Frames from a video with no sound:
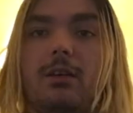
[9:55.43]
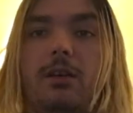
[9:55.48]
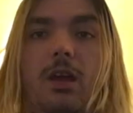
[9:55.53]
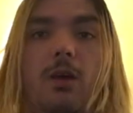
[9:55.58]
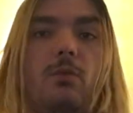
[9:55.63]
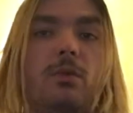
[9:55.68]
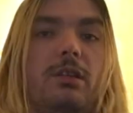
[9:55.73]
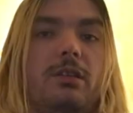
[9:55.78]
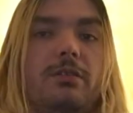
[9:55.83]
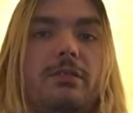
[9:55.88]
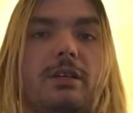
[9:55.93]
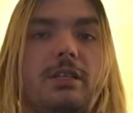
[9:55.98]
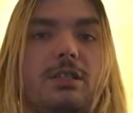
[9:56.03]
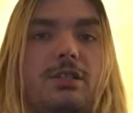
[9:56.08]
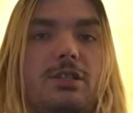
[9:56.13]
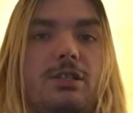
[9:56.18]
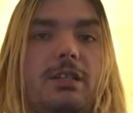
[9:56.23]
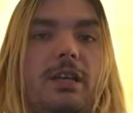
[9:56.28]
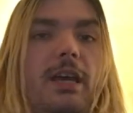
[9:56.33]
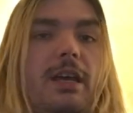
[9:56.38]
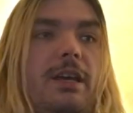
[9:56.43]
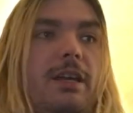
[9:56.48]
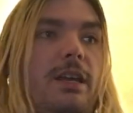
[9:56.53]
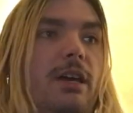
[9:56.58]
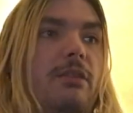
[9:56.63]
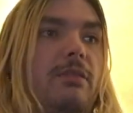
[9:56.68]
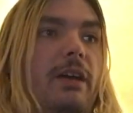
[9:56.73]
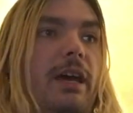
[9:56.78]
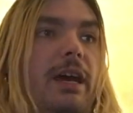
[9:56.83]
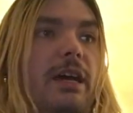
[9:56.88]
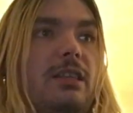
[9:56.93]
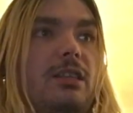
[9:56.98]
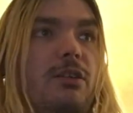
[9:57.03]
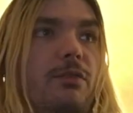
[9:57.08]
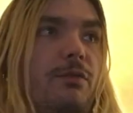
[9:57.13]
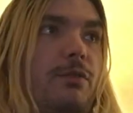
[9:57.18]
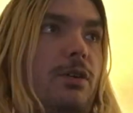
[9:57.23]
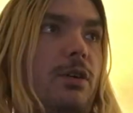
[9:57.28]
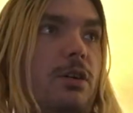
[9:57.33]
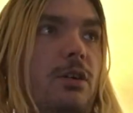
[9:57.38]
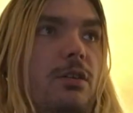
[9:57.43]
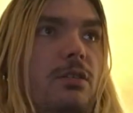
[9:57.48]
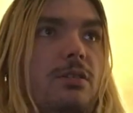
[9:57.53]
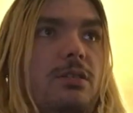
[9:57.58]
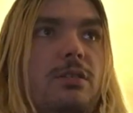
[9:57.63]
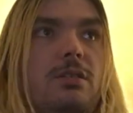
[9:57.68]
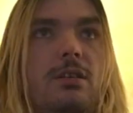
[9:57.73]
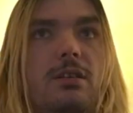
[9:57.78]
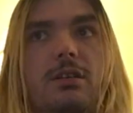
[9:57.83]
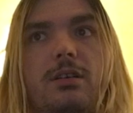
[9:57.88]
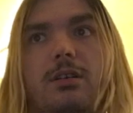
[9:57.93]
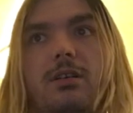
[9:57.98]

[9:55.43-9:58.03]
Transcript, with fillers: whether it's just hanging out at the falls,